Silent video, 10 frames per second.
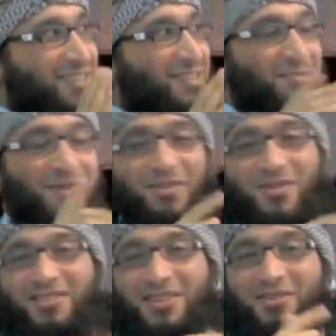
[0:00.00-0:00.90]
By
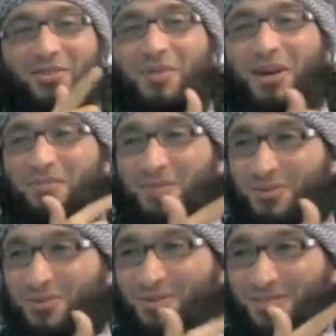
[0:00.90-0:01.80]
the way, I started to pick up
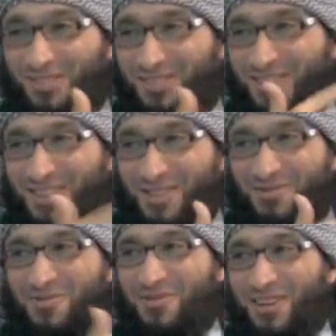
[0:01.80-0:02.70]
the
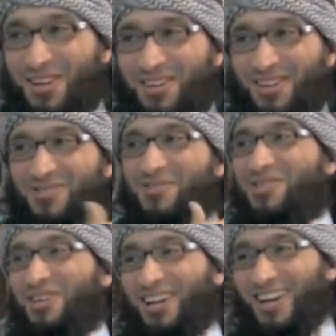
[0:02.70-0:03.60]
northern
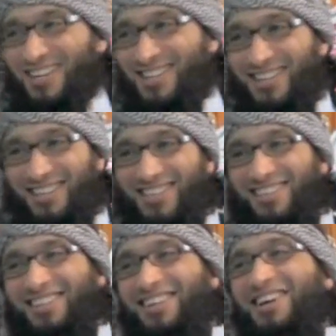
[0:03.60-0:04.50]
Yorkshire
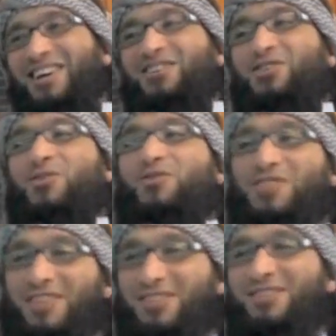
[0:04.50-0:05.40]
accent. She
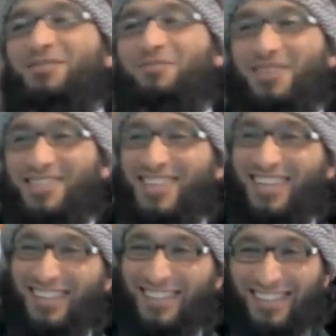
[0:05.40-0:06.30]
loves her son to bits.